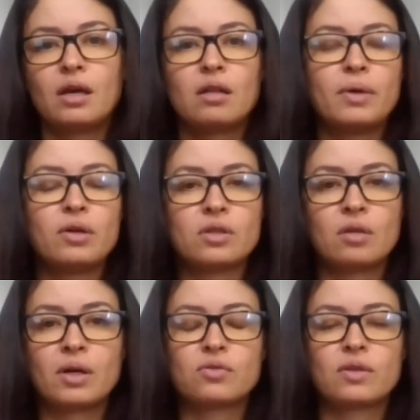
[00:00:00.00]
I'll pay you
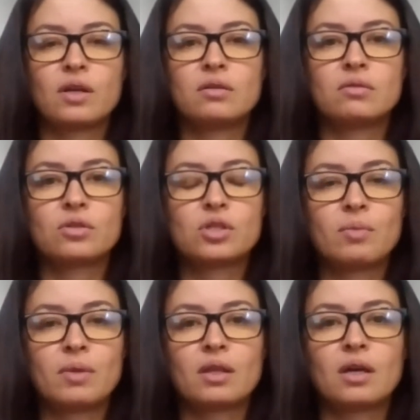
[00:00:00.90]
$10 for that or
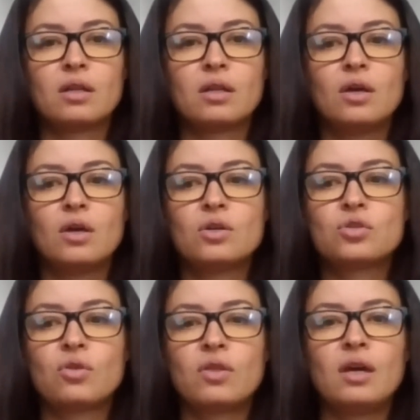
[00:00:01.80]
something like that.
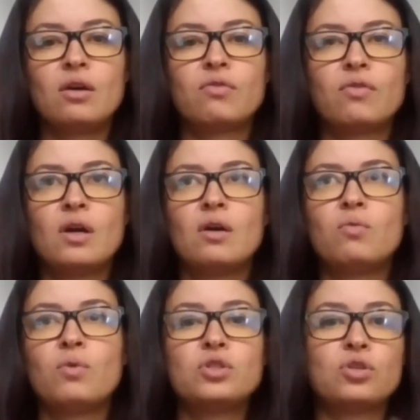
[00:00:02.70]
So think of
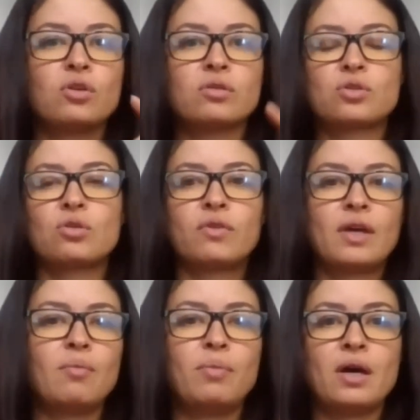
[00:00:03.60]
what's your sort of
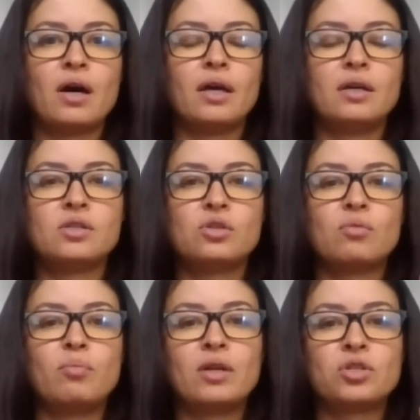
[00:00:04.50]
KPI. Is
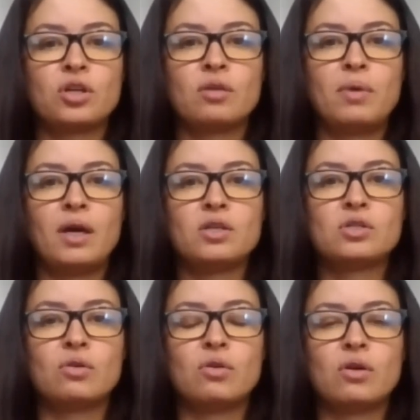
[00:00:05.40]
your metric
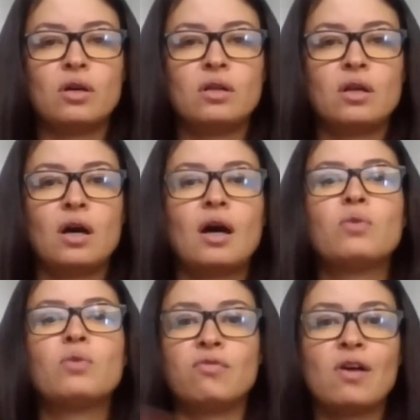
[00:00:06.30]
based on, I
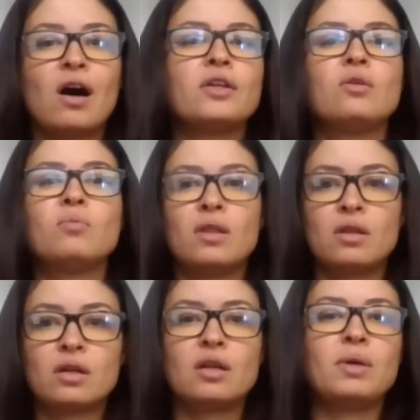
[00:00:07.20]
want volume and
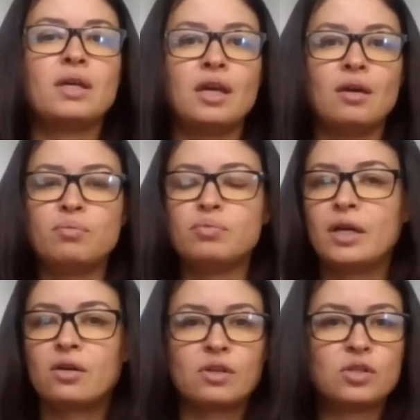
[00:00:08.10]
they're going to be keep
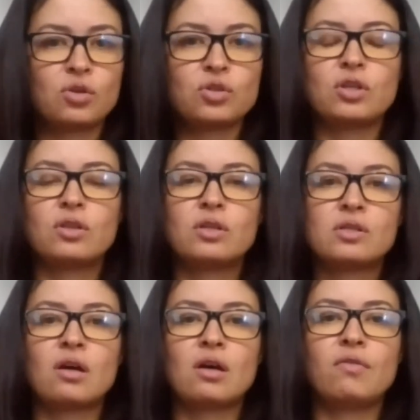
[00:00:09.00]
like researching this
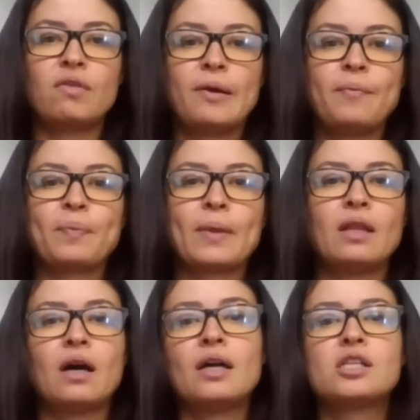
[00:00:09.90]
stuff? And I